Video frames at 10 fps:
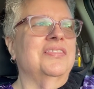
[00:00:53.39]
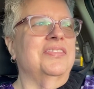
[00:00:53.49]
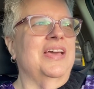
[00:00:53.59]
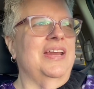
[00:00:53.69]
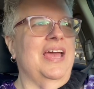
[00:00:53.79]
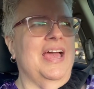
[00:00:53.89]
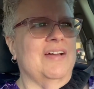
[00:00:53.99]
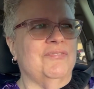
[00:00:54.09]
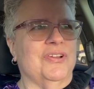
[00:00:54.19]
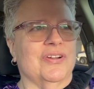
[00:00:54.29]
then
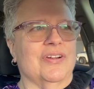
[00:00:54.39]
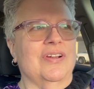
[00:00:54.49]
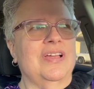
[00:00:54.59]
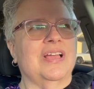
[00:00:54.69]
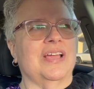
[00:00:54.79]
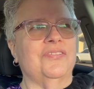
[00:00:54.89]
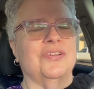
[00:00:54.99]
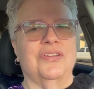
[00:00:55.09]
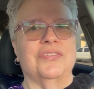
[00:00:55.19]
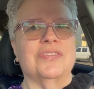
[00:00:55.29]
after I show
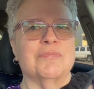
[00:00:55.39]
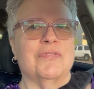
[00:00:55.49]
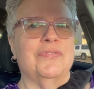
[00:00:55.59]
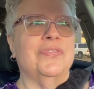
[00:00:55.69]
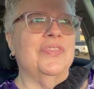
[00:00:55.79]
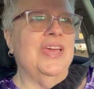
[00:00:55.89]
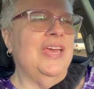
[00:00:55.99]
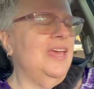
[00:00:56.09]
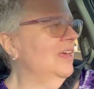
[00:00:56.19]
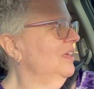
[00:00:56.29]
you some of the